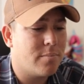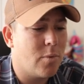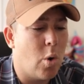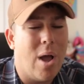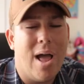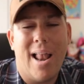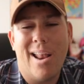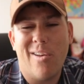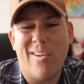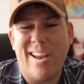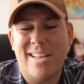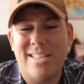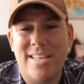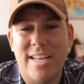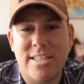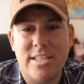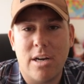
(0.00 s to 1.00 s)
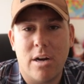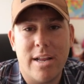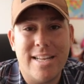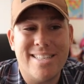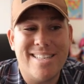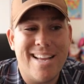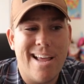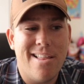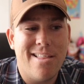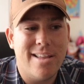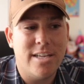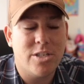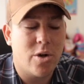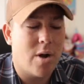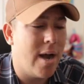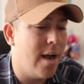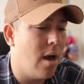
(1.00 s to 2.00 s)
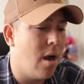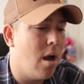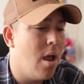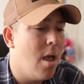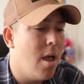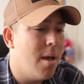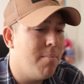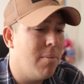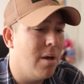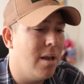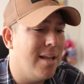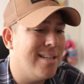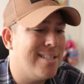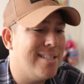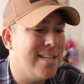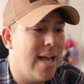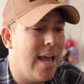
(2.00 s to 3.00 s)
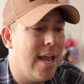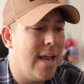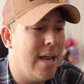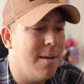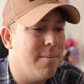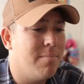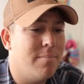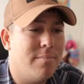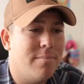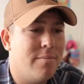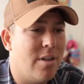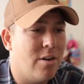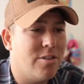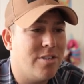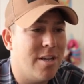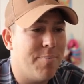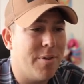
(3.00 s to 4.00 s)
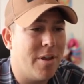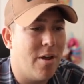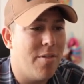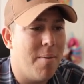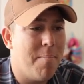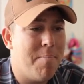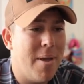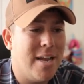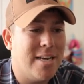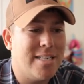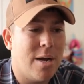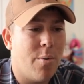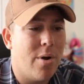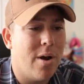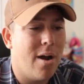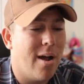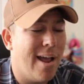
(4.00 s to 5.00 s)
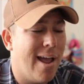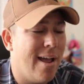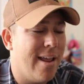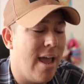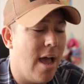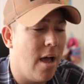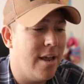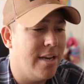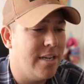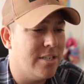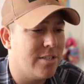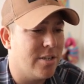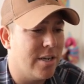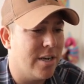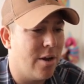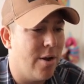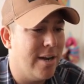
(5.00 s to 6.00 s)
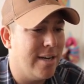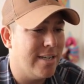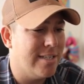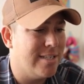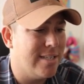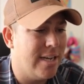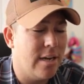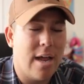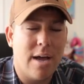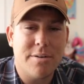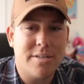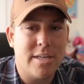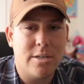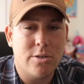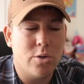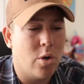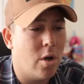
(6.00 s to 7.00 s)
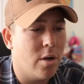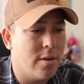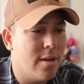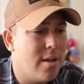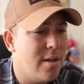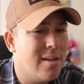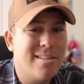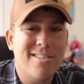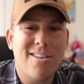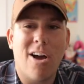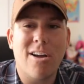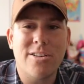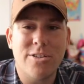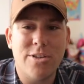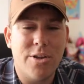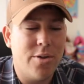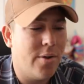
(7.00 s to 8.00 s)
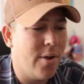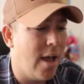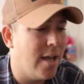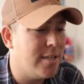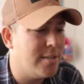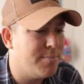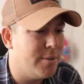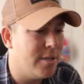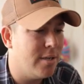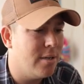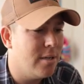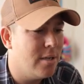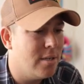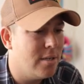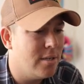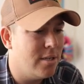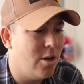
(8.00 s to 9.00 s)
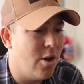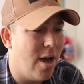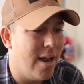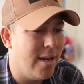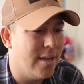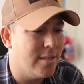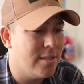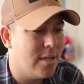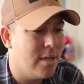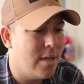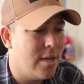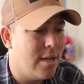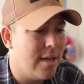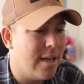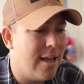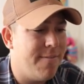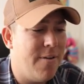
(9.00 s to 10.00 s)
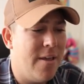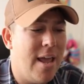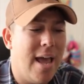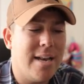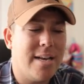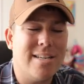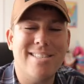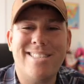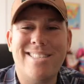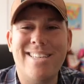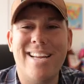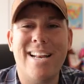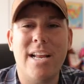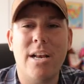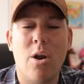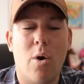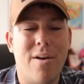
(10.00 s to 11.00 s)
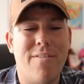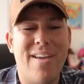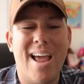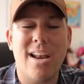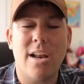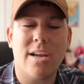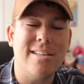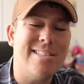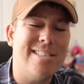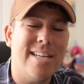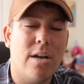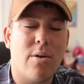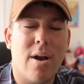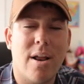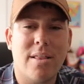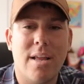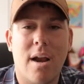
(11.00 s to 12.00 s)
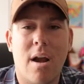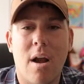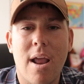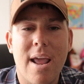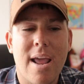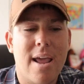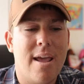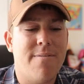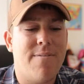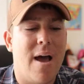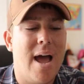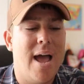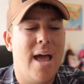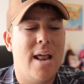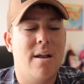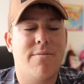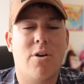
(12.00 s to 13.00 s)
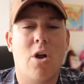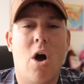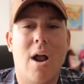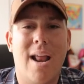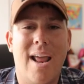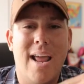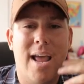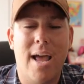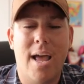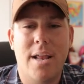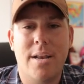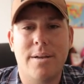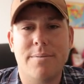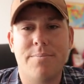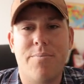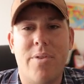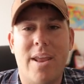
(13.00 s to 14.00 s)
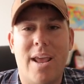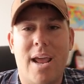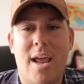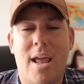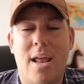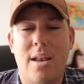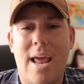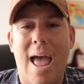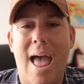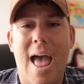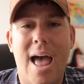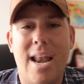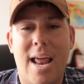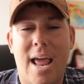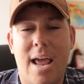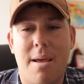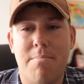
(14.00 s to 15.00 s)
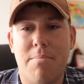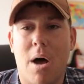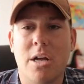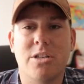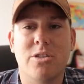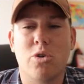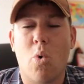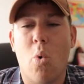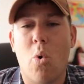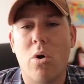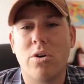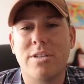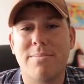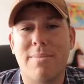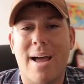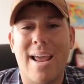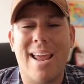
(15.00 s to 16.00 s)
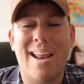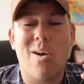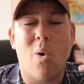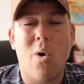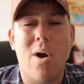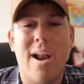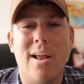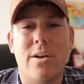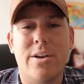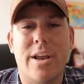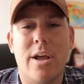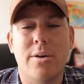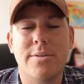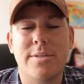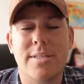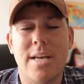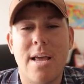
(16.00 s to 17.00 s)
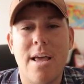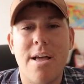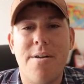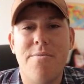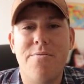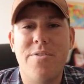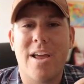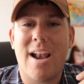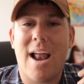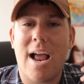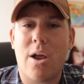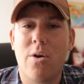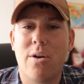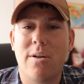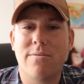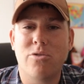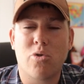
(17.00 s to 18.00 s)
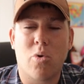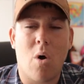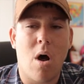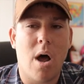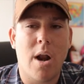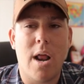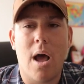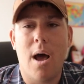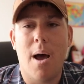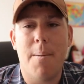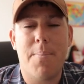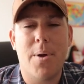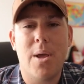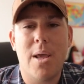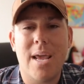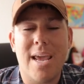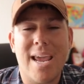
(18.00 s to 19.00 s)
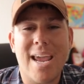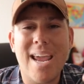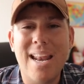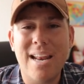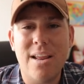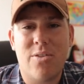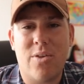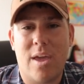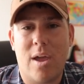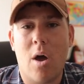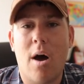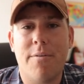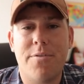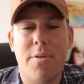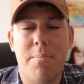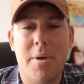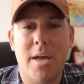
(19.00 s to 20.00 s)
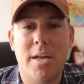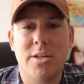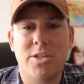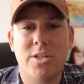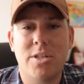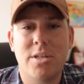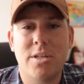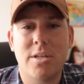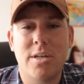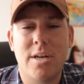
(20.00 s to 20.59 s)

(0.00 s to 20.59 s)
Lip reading: well, I don't guess necessarily it's this right here, but let's say there's something on the bench I want to knock out. Yeah, he's just going to go ahead and concede. I was taking too long talking to you guys, but you know how it is. If he had conceded, or if he hadn't conceded right there, if I had have gone ahead and had a boss's orders in my hand or an Eldegoss, then I could have drawn up anything off the bench